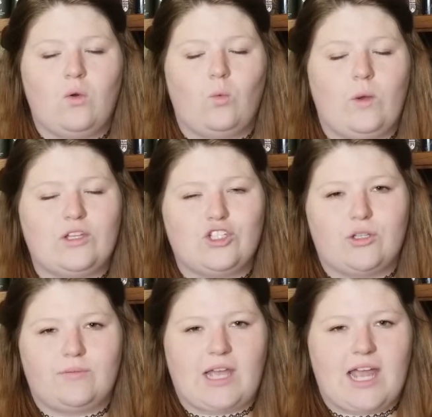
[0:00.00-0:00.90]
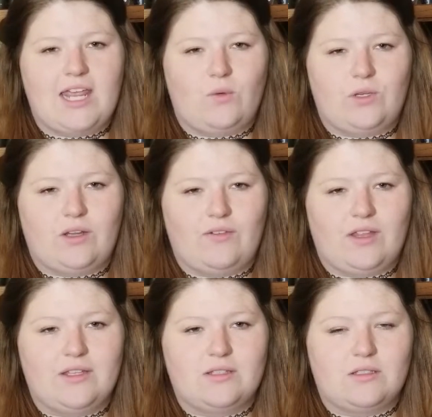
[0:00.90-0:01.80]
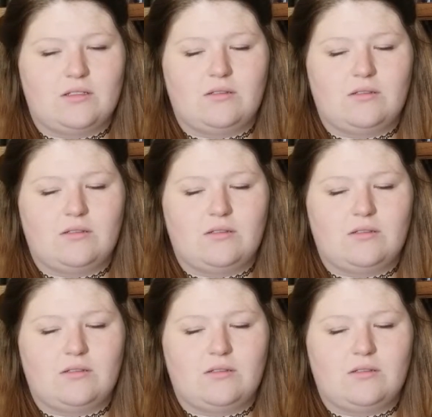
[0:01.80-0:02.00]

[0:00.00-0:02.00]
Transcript: which I hate it when novellas